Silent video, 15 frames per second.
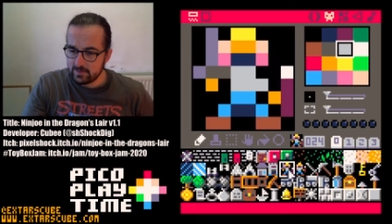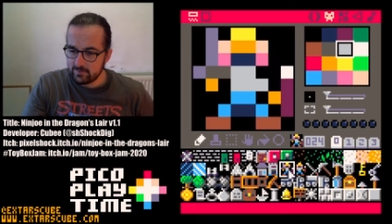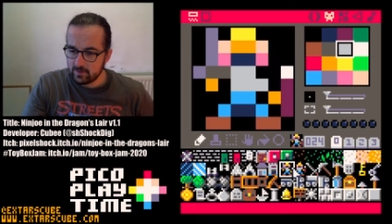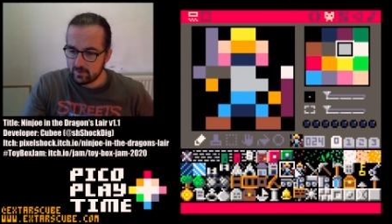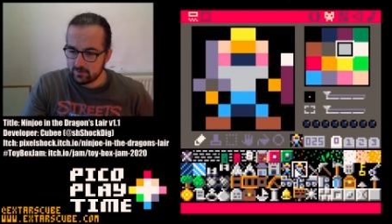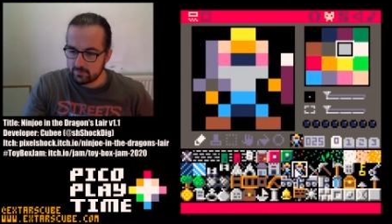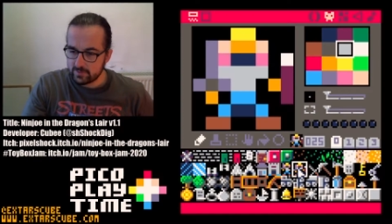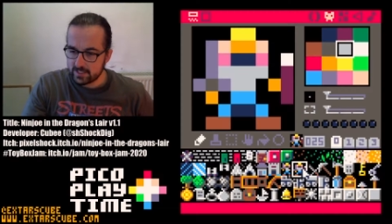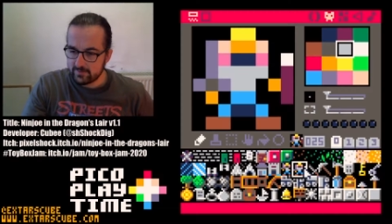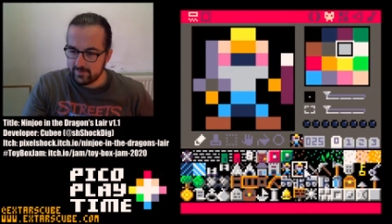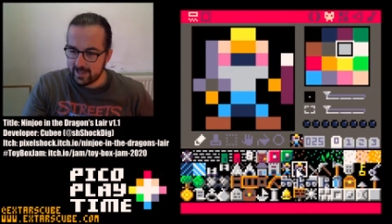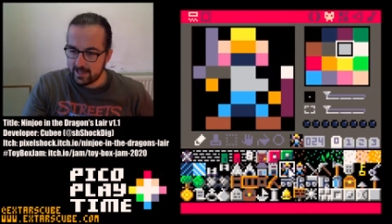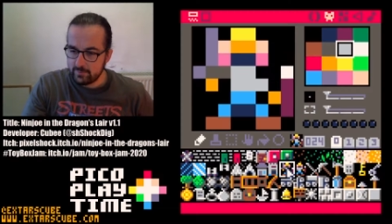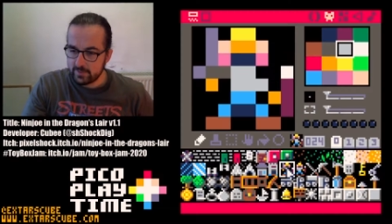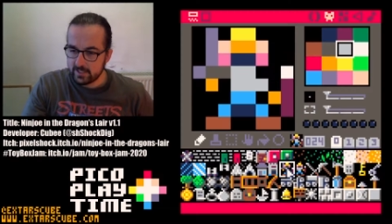You've got some kind of
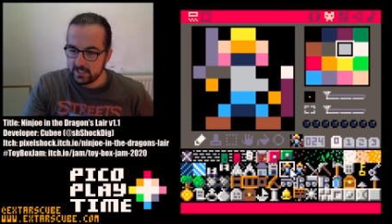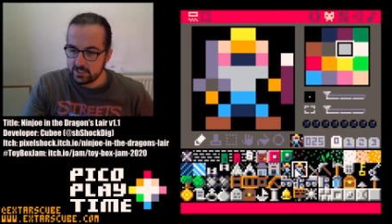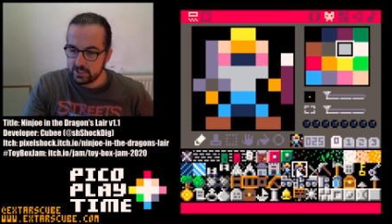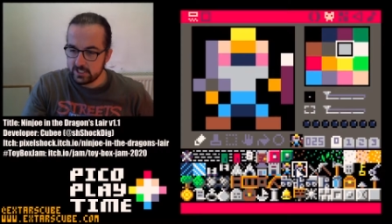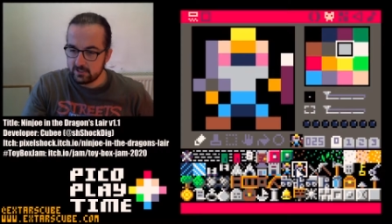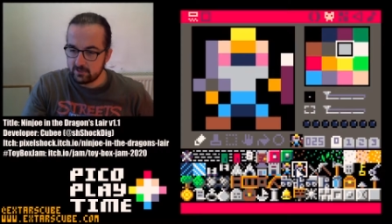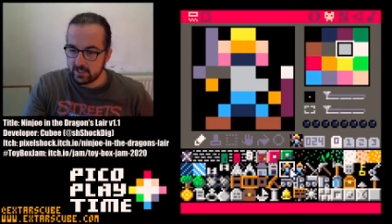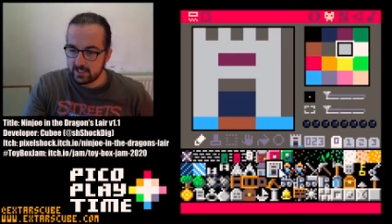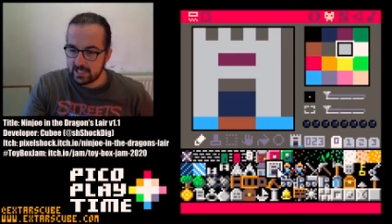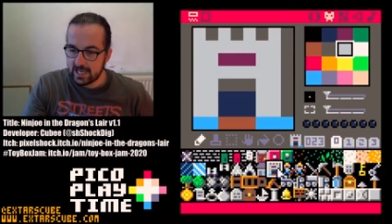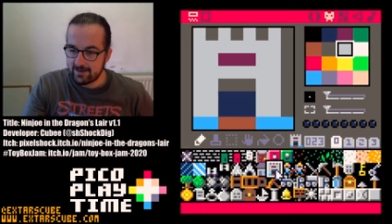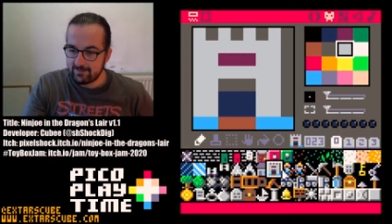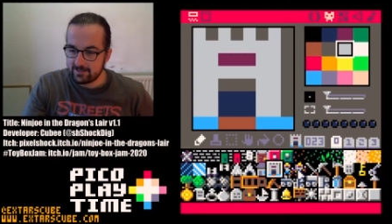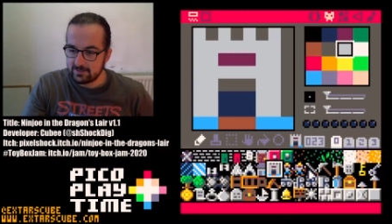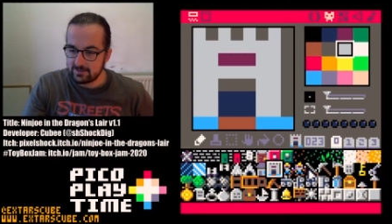RPG looking
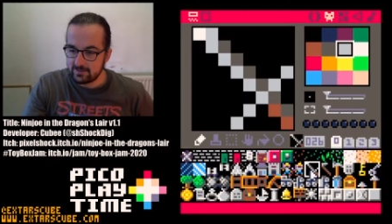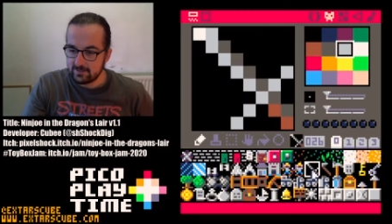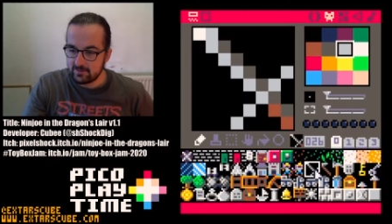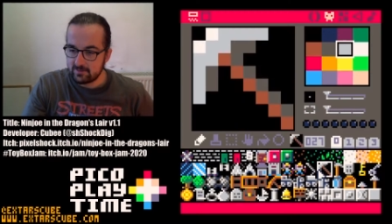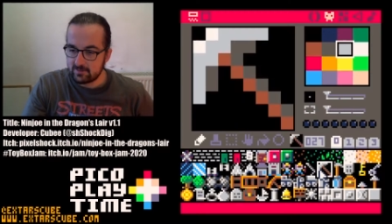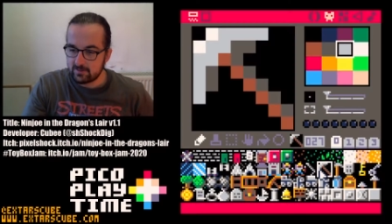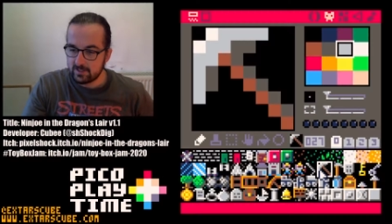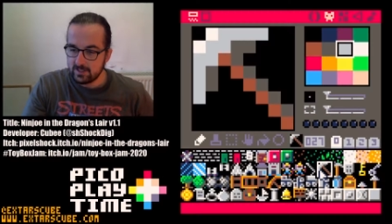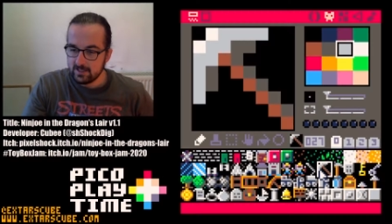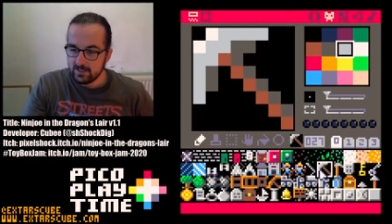characters,